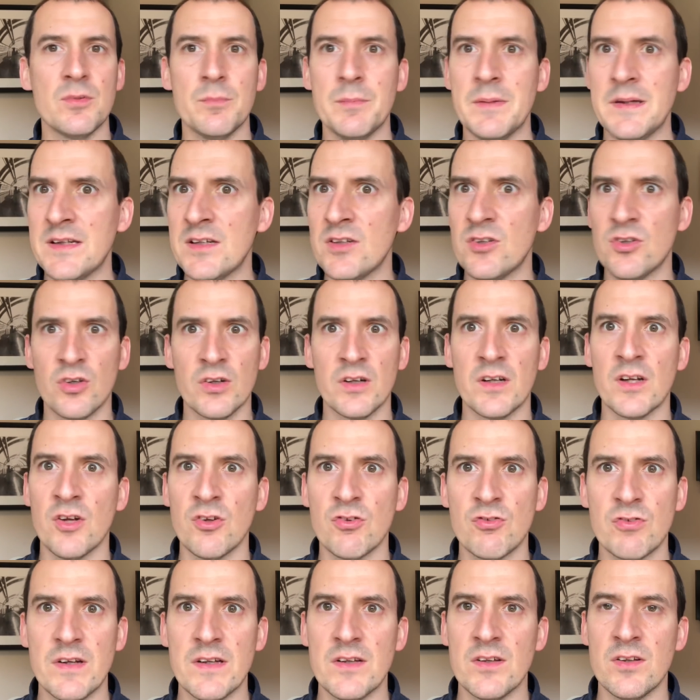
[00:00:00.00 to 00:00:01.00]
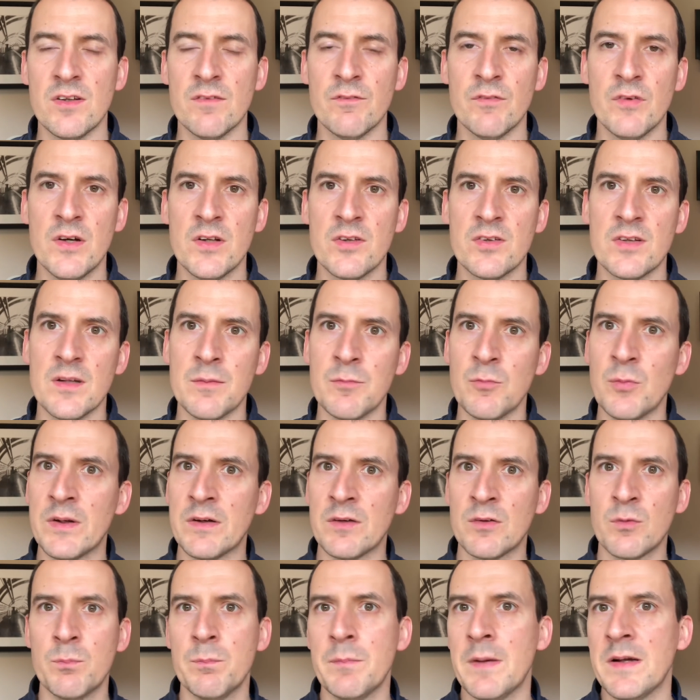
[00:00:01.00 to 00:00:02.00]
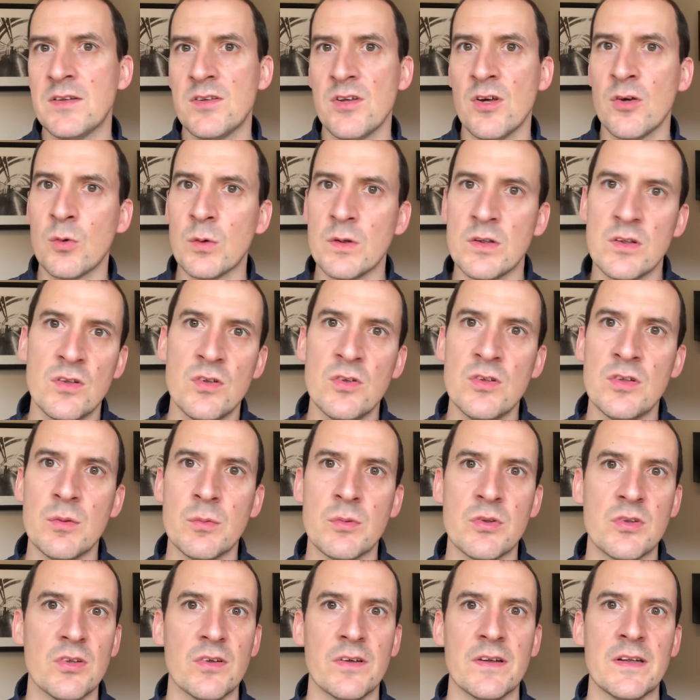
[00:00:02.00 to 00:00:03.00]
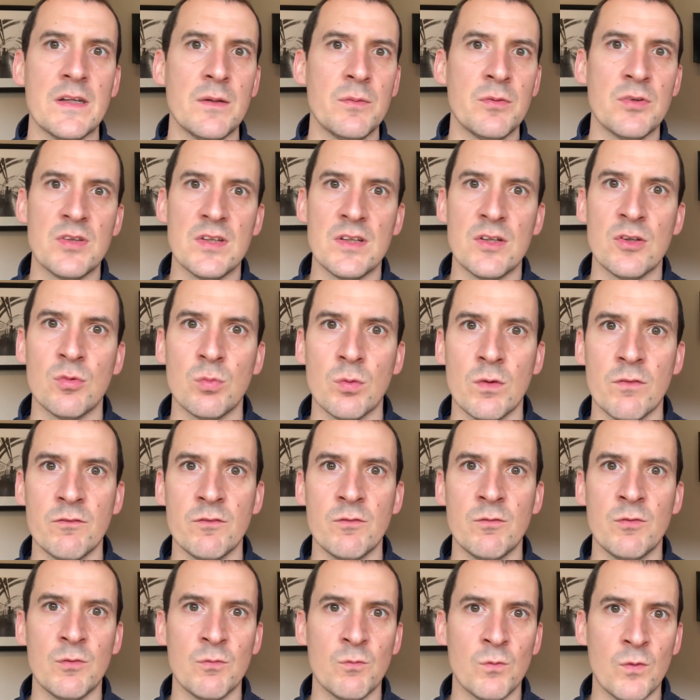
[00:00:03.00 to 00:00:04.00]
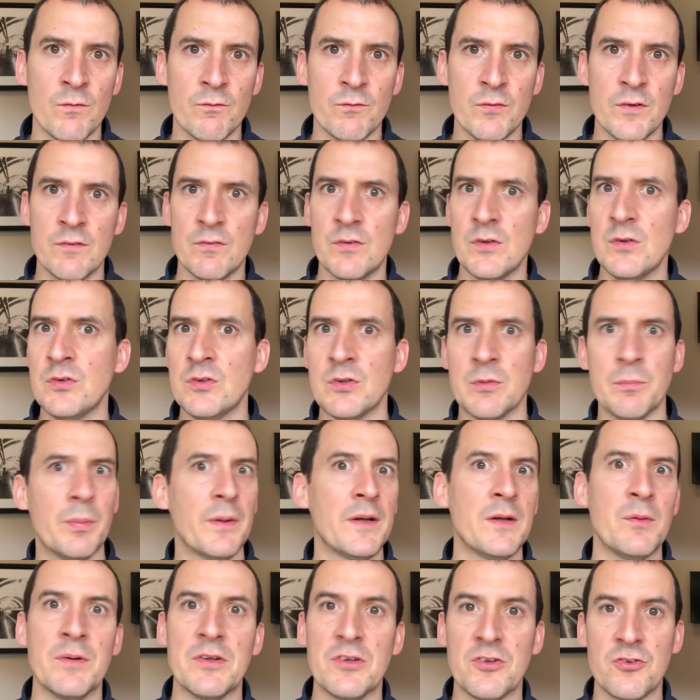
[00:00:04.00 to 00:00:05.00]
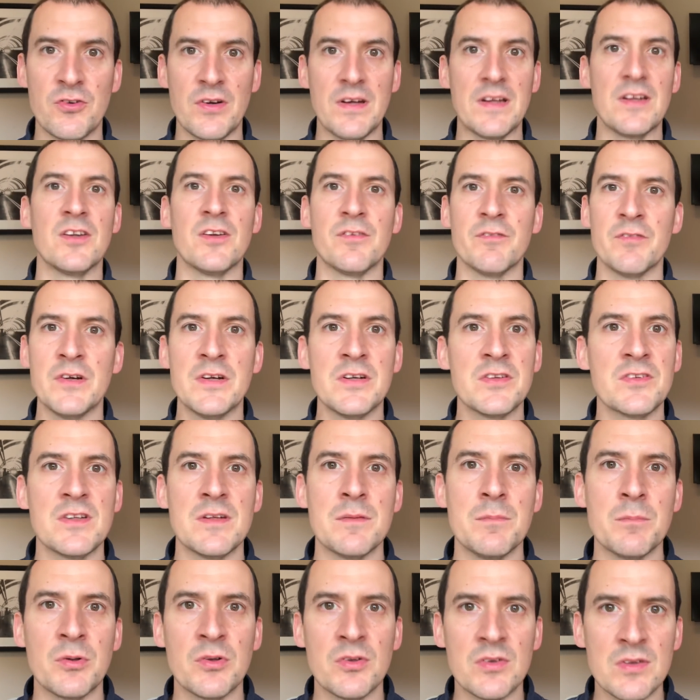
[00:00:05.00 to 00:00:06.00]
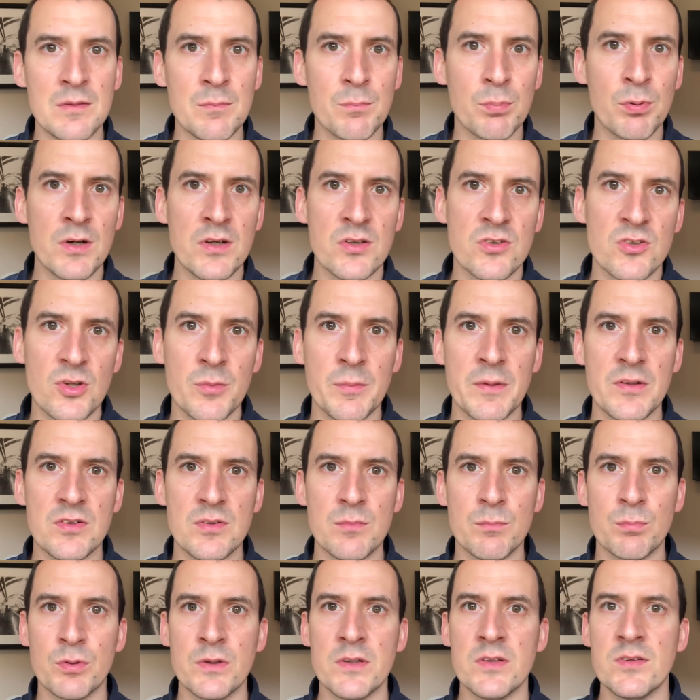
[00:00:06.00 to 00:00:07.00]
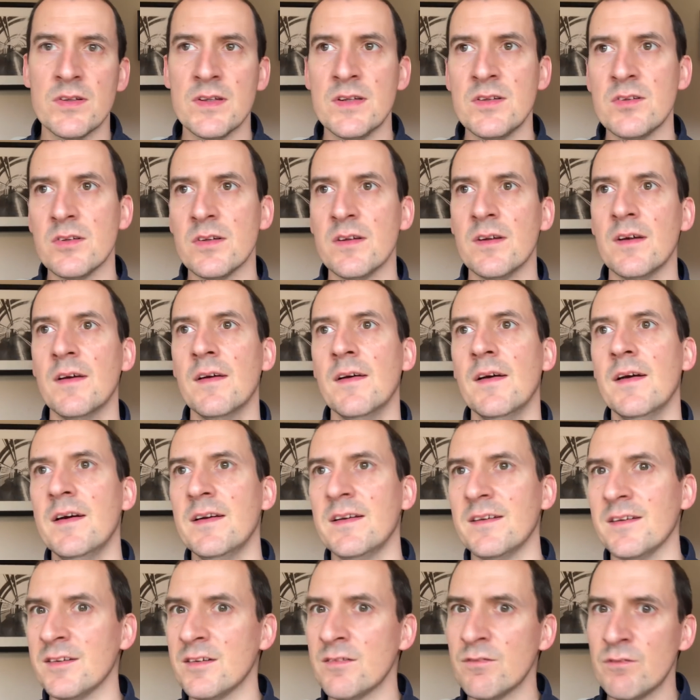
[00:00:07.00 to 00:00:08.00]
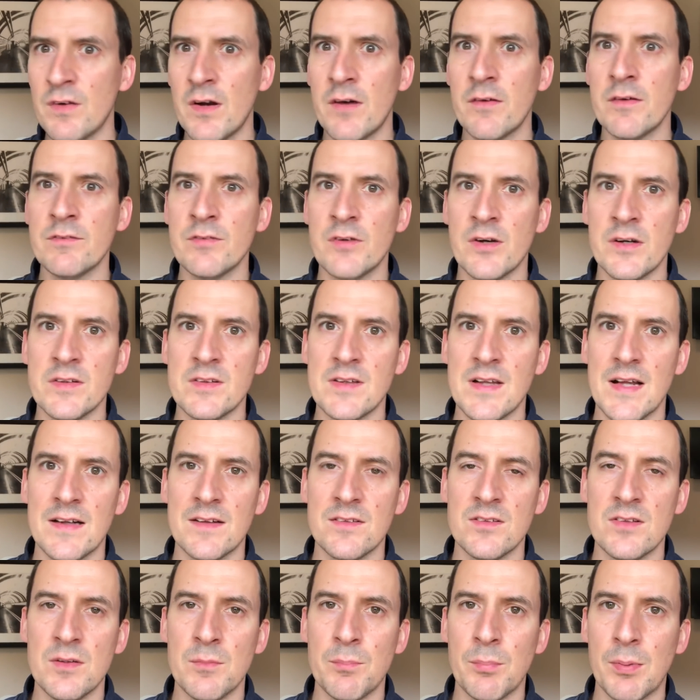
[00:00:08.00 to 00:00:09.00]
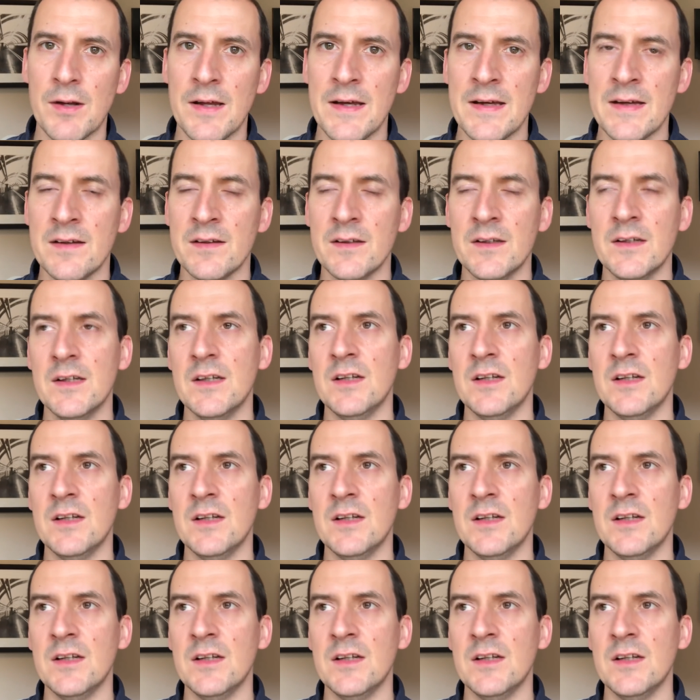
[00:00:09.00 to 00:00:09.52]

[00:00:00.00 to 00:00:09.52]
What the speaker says: mean he's not going to go straight into the first team. When Matteo Guendouzi was signed, he was seen as one for the future, but he went straight into the first team because he impressed so much in pre-season. You know, he's a very, very talented player.